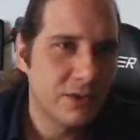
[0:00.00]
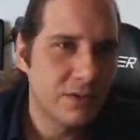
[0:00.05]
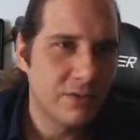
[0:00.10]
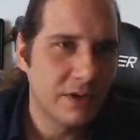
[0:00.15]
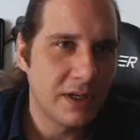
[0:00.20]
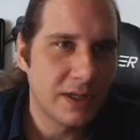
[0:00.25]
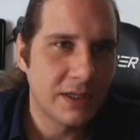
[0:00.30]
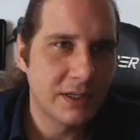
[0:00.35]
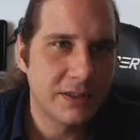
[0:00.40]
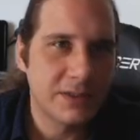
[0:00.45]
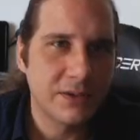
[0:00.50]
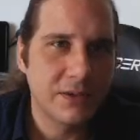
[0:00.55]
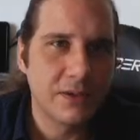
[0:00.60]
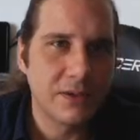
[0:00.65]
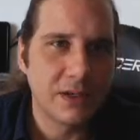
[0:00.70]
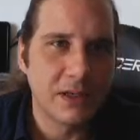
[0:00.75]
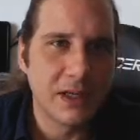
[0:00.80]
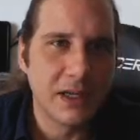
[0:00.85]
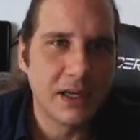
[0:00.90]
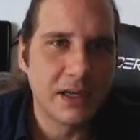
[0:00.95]
relics are
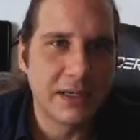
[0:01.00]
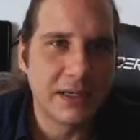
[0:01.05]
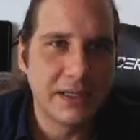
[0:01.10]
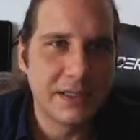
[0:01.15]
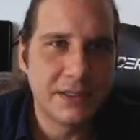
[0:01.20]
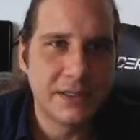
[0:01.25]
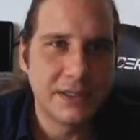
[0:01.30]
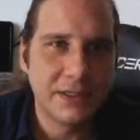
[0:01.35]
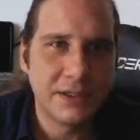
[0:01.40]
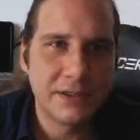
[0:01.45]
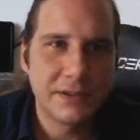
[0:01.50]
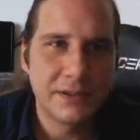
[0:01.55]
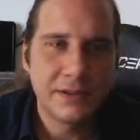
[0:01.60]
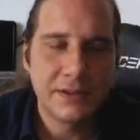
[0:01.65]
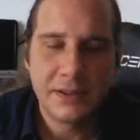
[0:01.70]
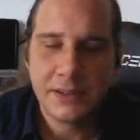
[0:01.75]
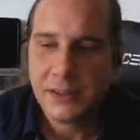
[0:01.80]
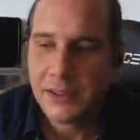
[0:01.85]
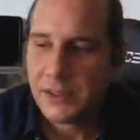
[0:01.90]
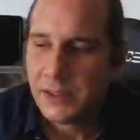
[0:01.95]
a lot easier.
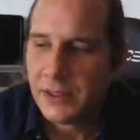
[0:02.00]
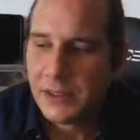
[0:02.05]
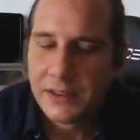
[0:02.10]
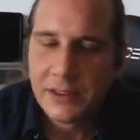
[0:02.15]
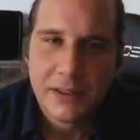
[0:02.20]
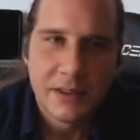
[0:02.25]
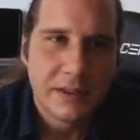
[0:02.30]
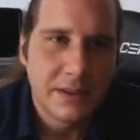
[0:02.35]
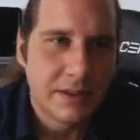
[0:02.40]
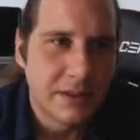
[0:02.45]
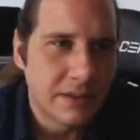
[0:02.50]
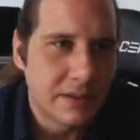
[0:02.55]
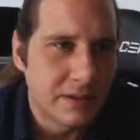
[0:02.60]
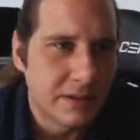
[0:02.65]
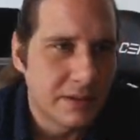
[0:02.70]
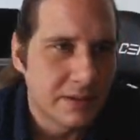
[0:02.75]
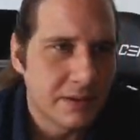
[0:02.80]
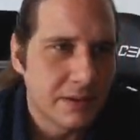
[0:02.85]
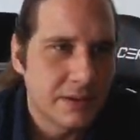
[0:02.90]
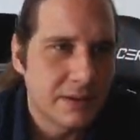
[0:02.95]

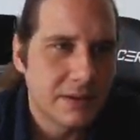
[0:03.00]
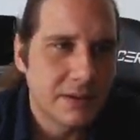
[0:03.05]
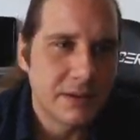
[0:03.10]
They're